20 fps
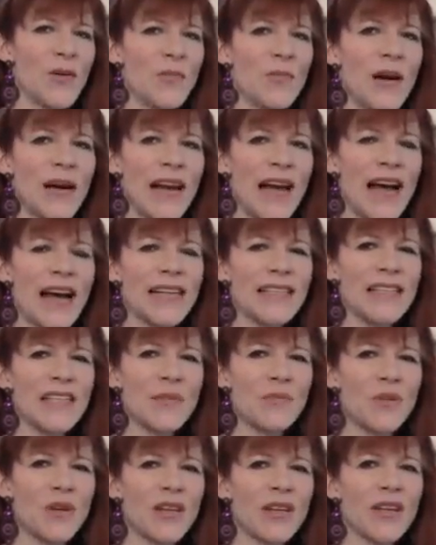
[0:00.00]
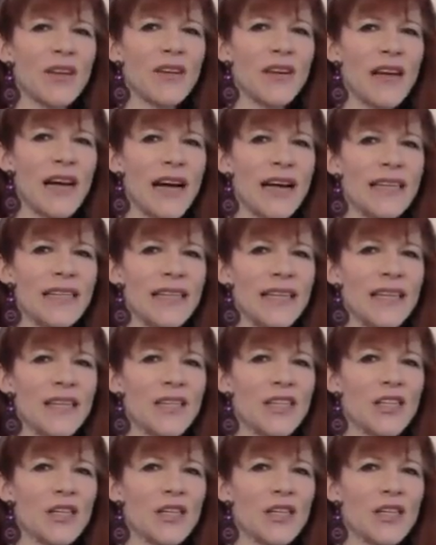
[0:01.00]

but has some really good ideas.